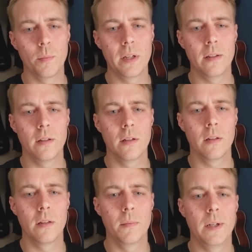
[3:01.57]
me that
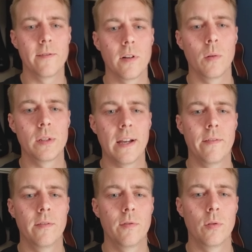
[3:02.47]
the paedophile was
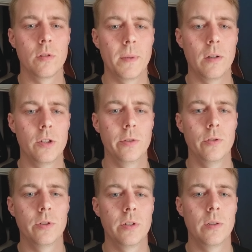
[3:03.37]
having thoughts about
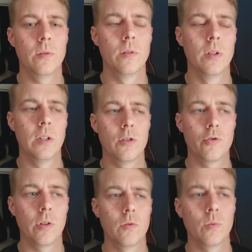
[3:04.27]
children still
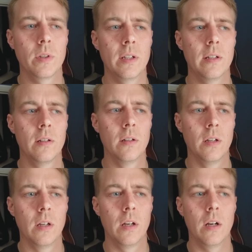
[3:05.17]
struggles with it.
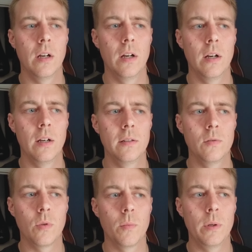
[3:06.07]
Is the
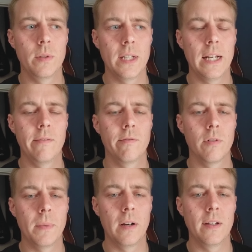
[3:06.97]
one we were telling for
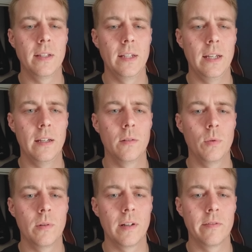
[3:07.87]
about a year that we
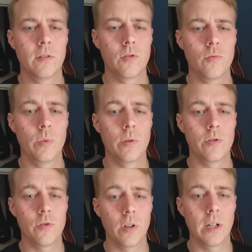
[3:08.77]
were
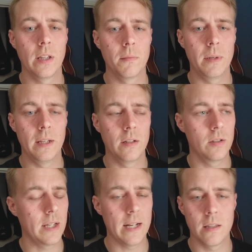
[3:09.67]
struggling at the meet
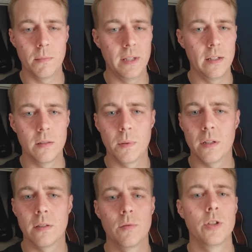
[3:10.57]
to get to the meetings
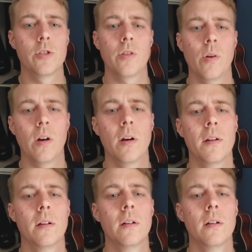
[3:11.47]
because it was just so hard